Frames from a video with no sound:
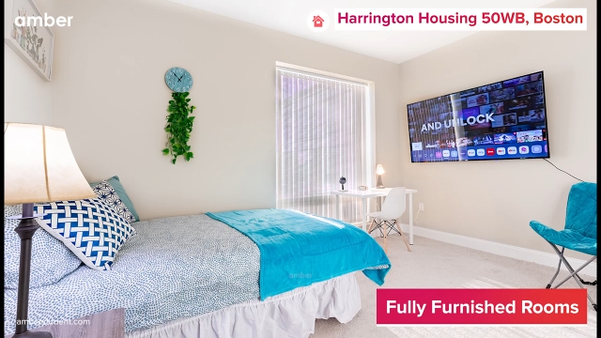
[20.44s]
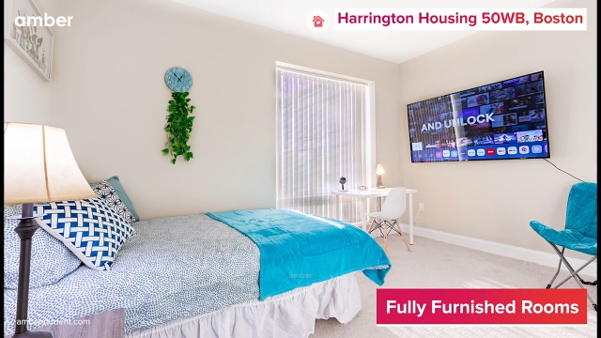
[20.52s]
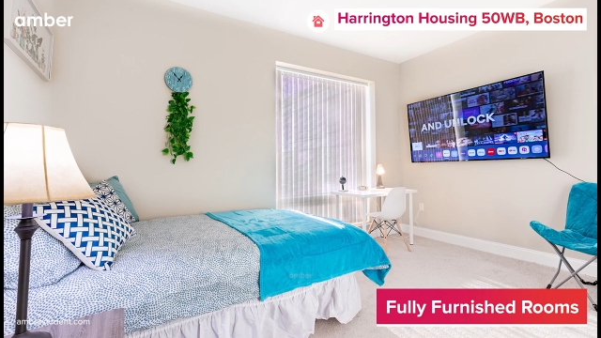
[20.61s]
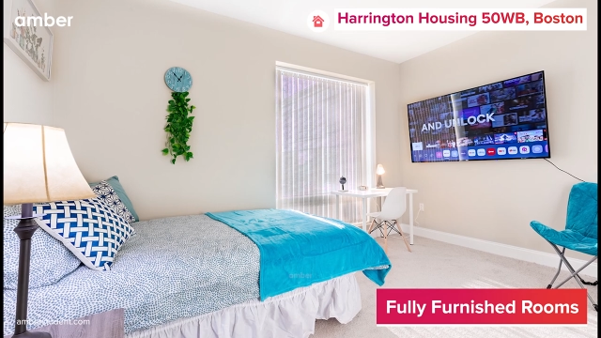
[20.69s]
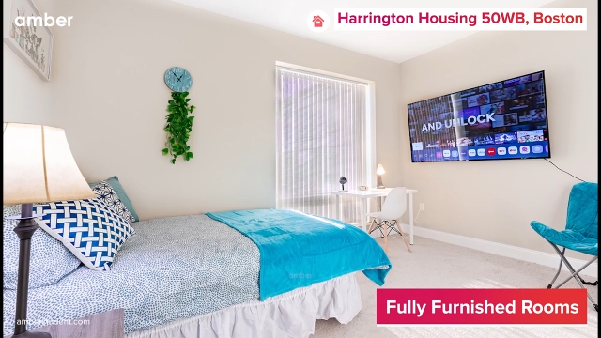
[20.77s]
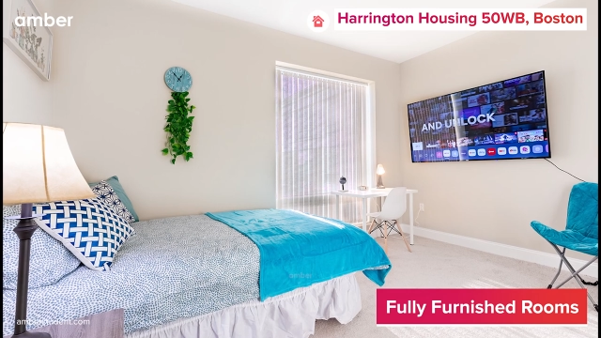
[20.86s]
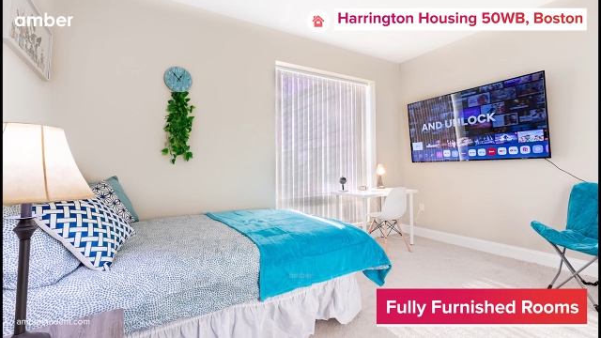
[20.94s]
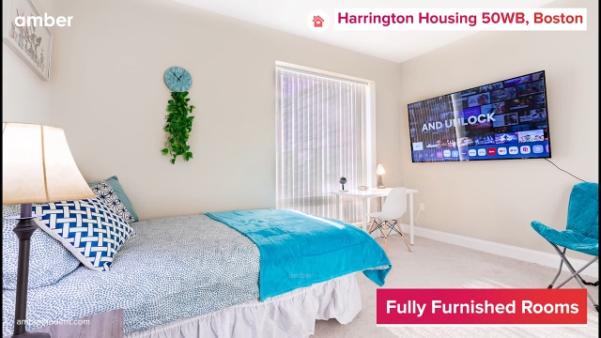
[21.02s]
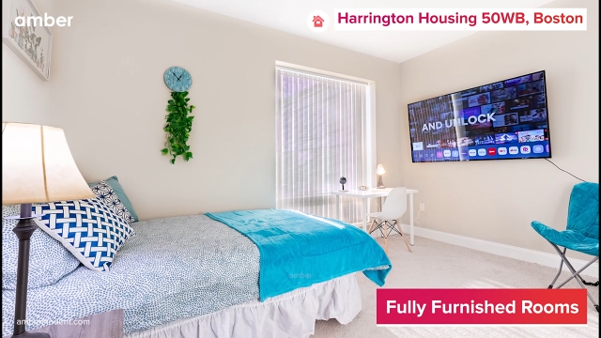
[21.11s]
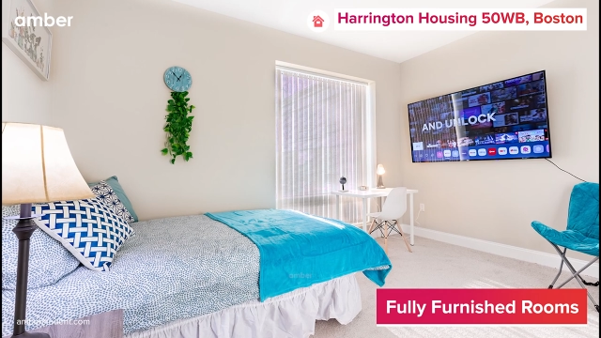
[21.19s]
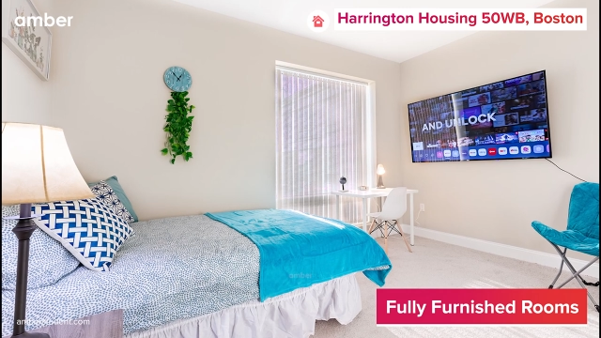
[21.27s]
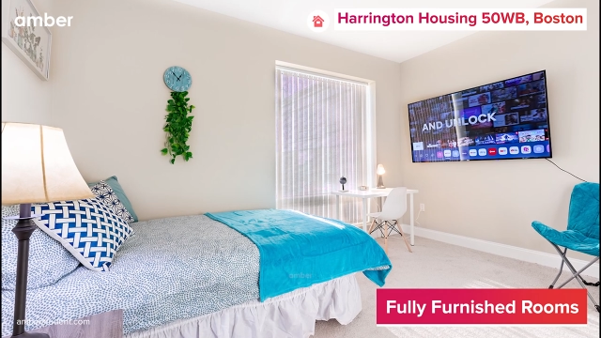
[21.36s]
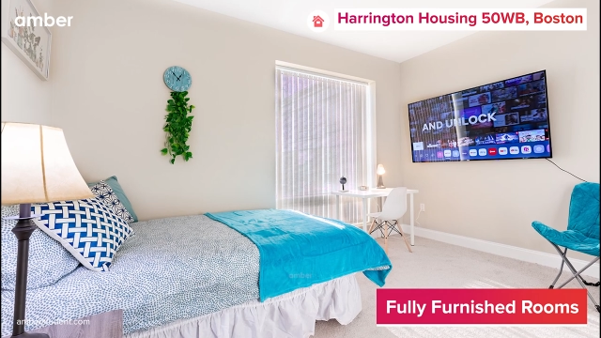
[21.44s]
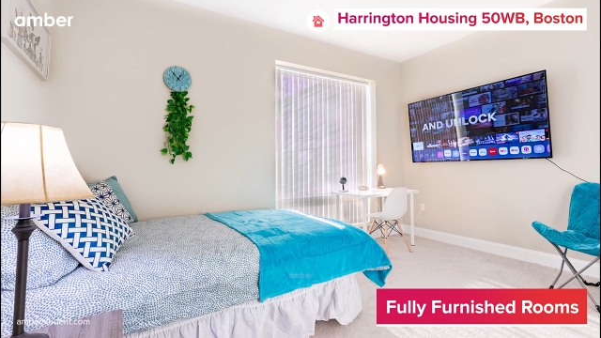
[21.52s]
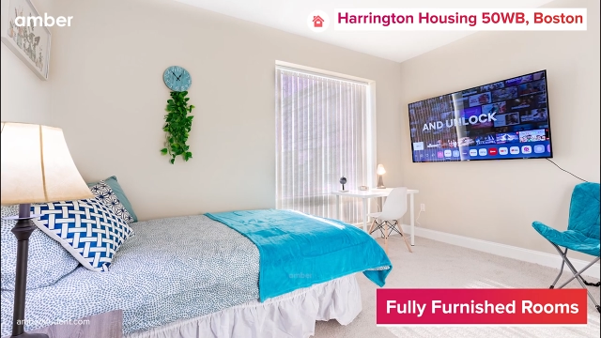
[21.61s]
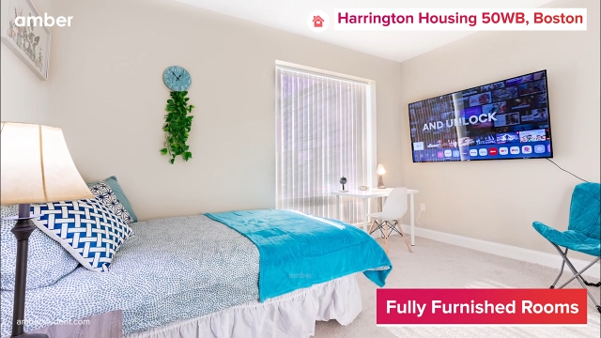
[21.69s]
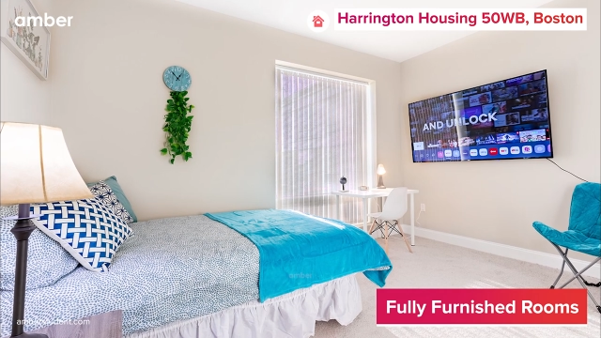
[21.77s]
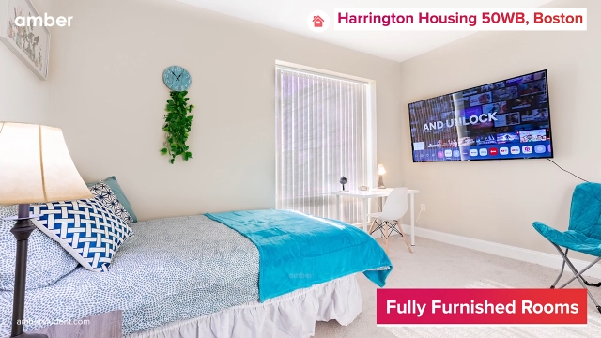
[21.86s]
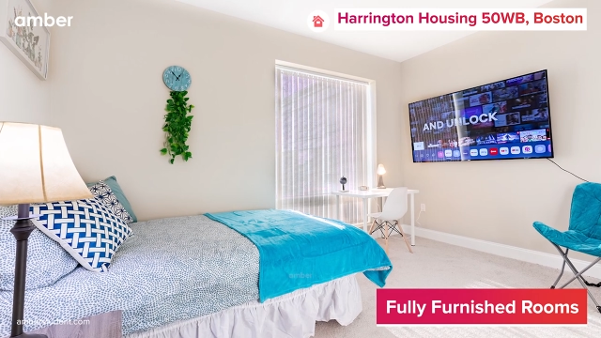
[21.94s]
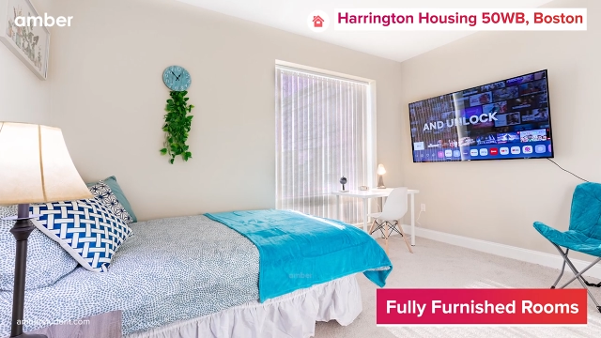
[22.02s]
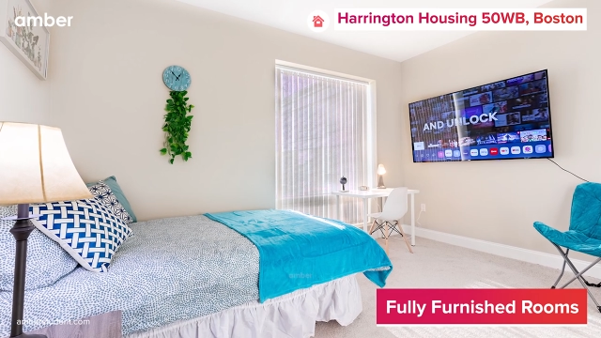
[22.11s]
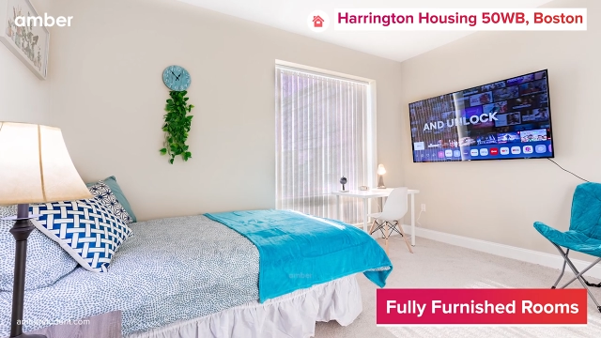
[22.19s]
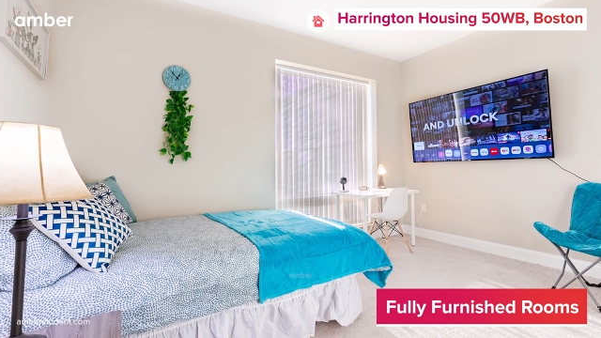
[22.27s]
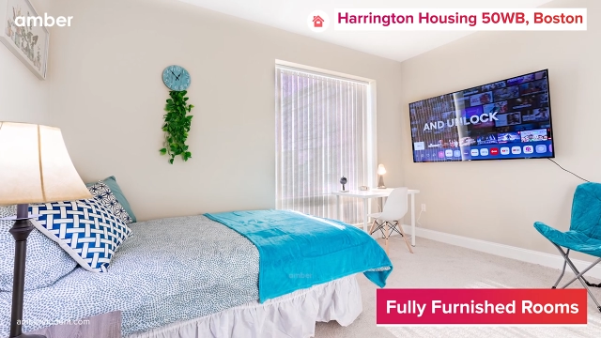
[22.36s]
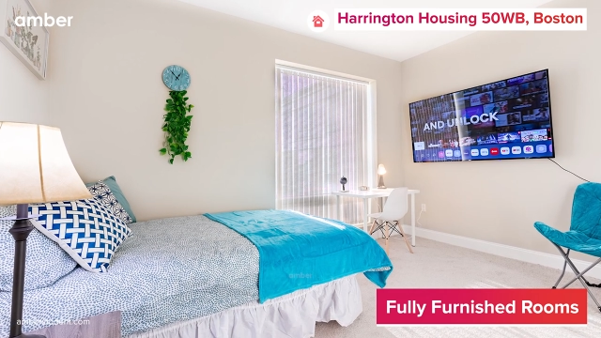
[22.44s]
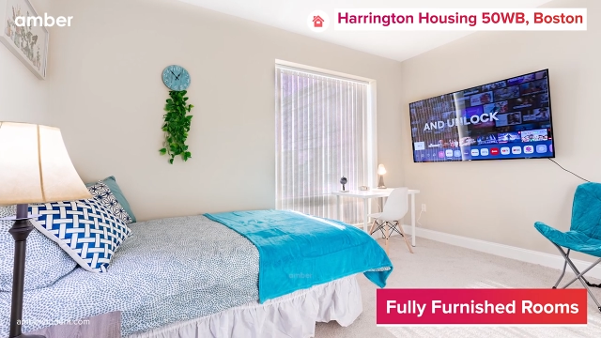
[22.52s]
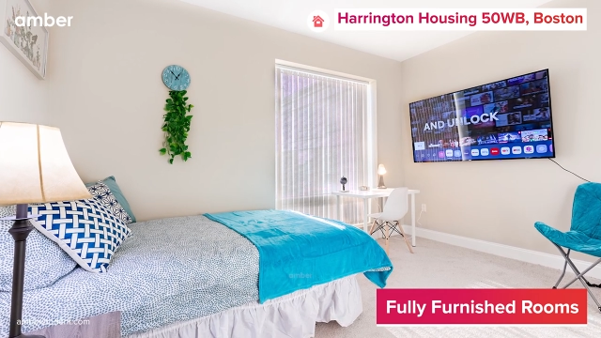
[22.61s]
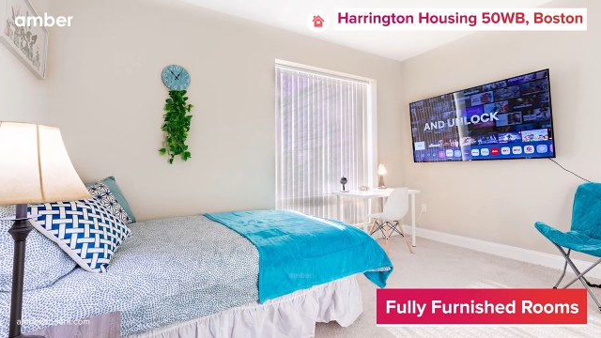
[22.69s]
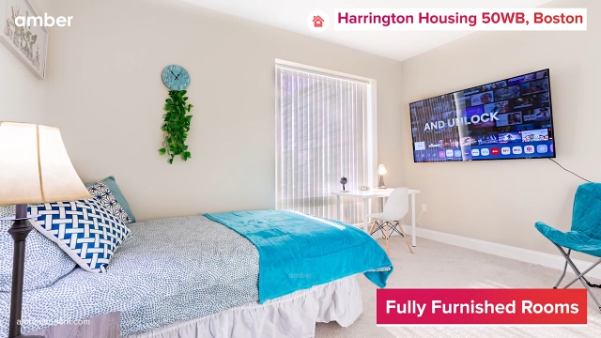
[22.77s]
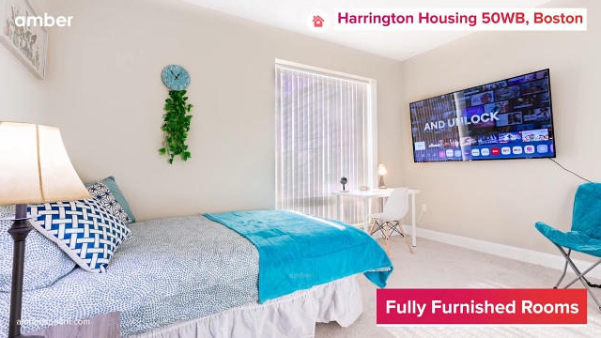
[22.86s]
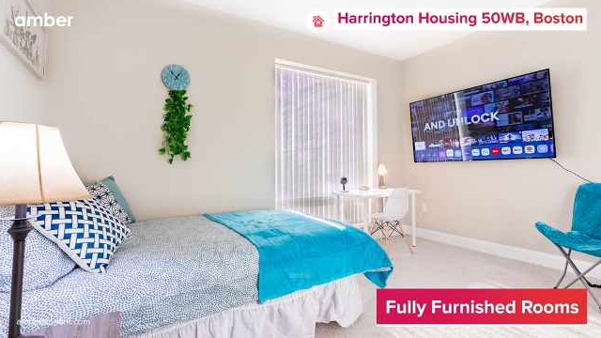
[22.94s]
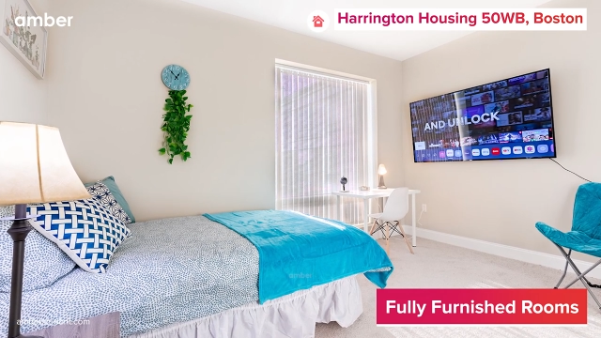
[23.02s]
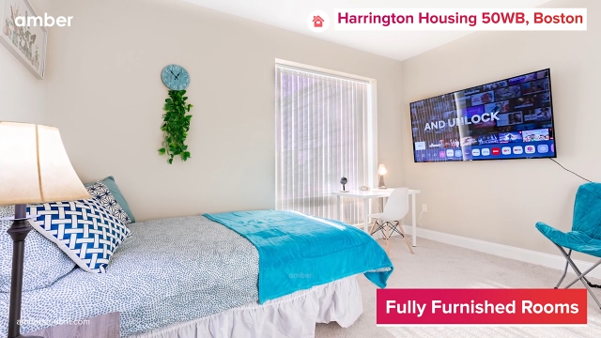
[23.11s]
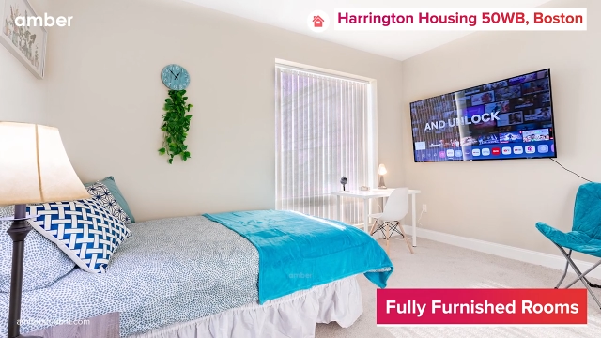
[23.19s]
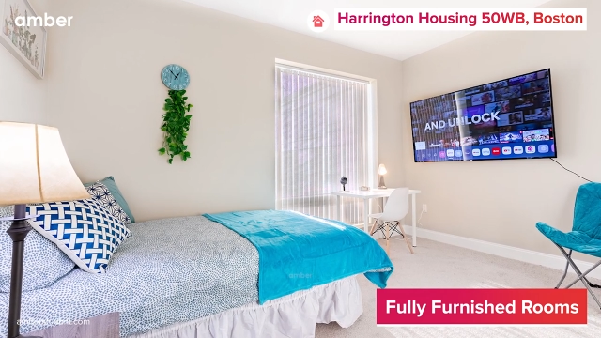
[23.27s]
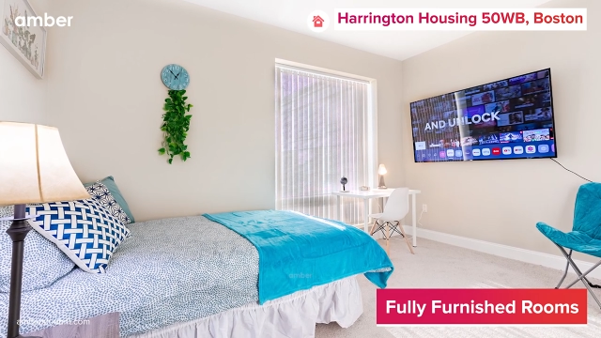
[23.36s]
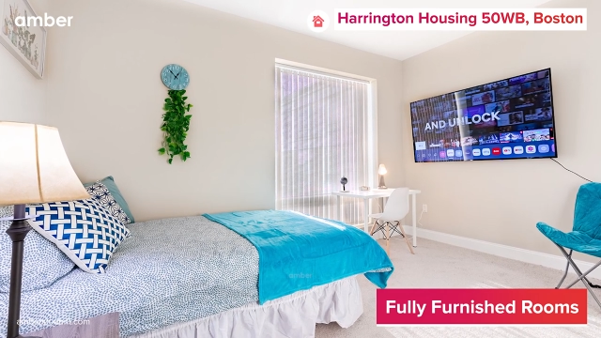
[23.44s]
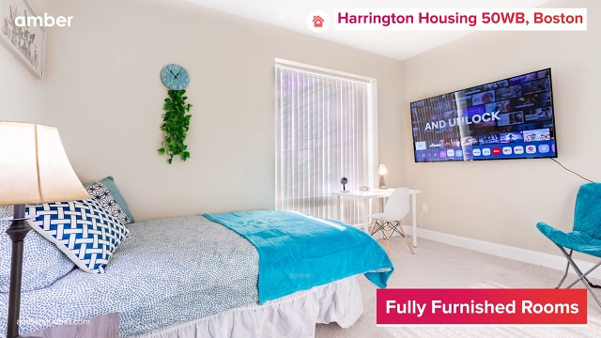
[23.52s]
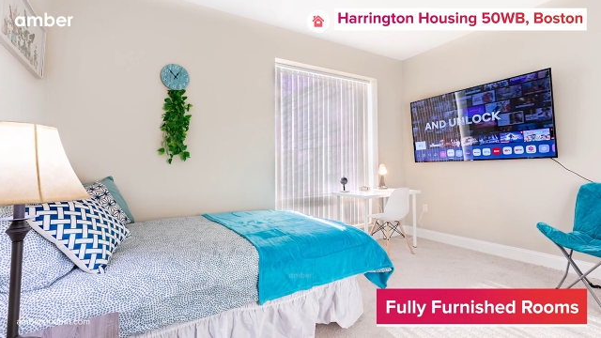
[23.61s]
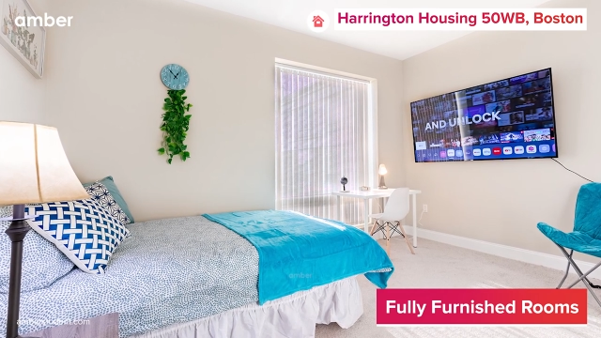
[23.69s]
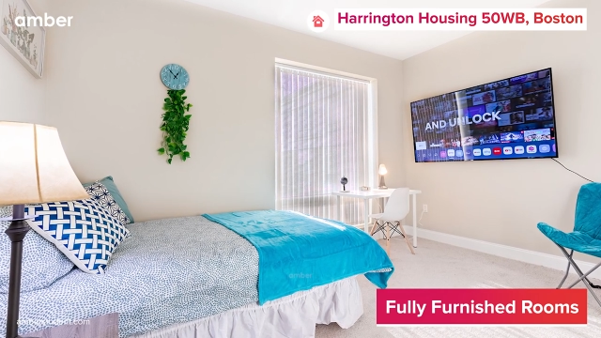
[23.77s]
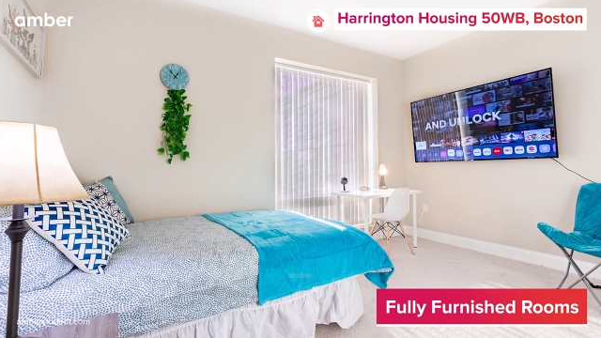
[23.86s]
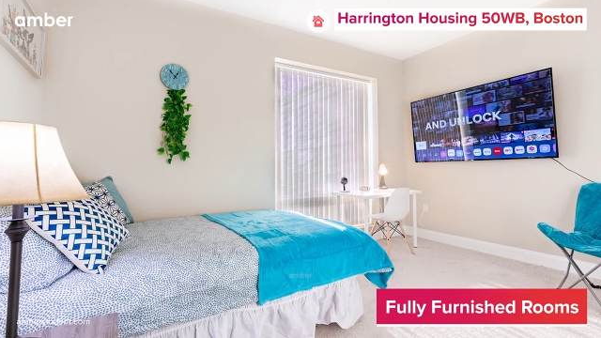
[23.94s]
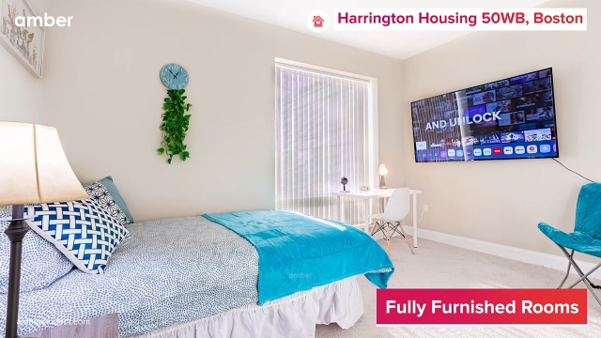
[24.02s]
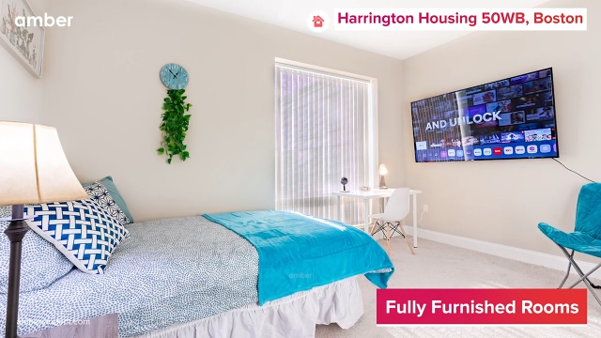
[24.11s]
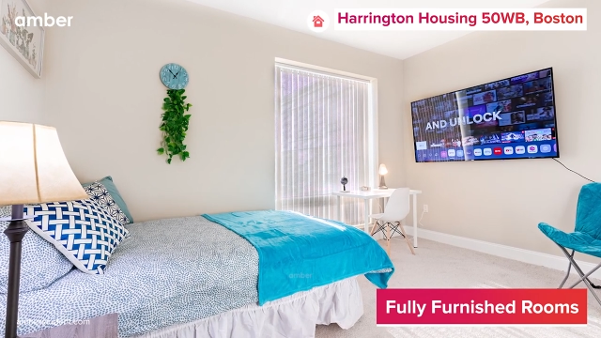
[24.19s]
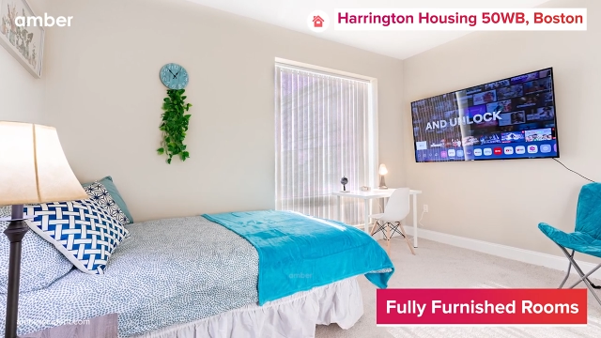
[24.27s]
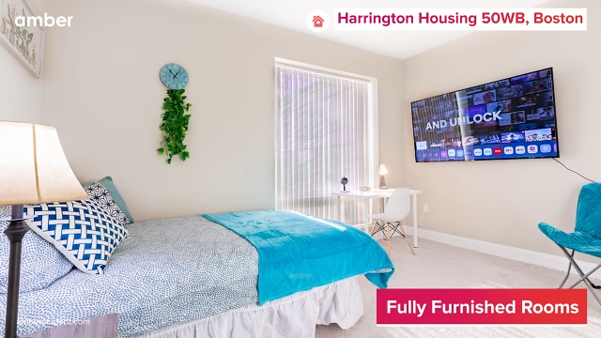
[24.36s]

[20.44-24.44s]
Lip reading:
Nobody's mouth can be seen.